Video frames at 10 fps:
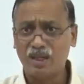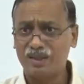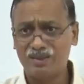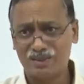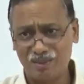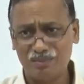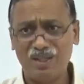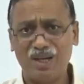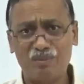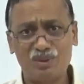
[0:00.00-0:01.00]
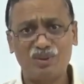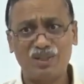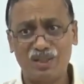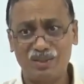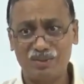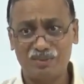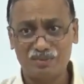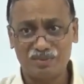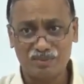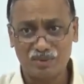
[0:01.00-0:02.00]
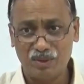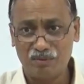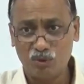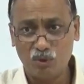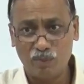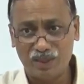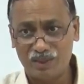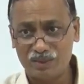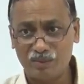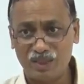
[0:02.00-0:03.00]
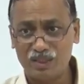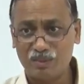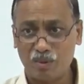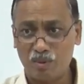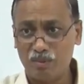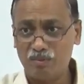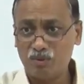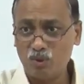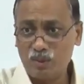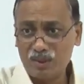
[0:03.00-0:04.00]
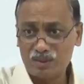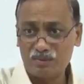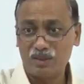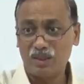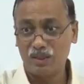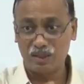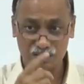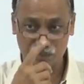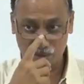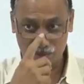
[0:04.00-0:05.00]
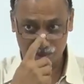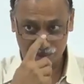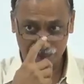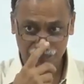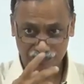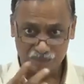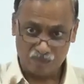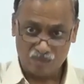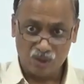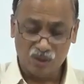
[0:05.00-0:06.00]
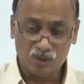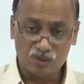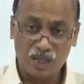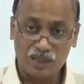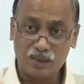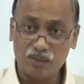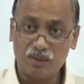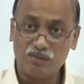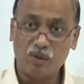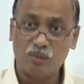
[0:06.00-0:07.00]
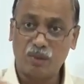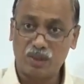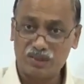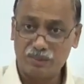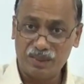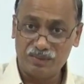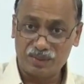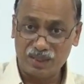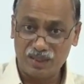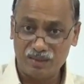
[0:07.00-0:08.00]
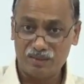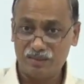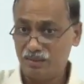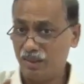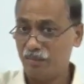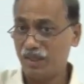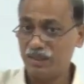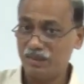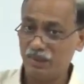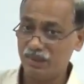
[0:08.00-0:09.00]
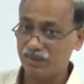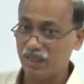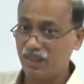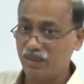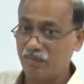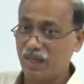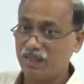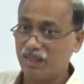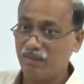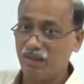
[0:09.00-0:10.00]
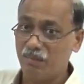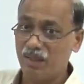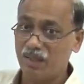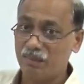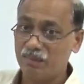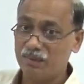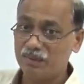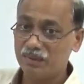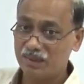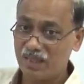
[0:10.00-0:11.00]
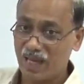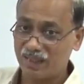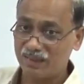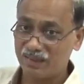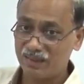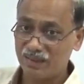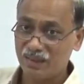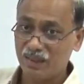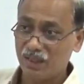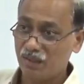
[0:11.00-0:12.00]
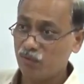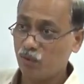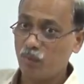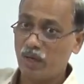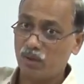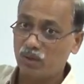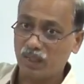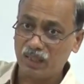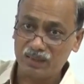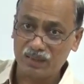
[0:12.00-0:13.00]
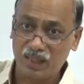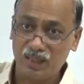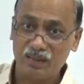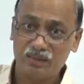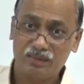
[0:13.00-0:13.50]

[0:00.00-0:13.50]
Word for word: I think same thing I am also telling you. If you go by this way there is a problem, if you go by this way again there is a problem. So, neither you can follow participative style, in participative style manager will build up slacks. If you go by autocratic style,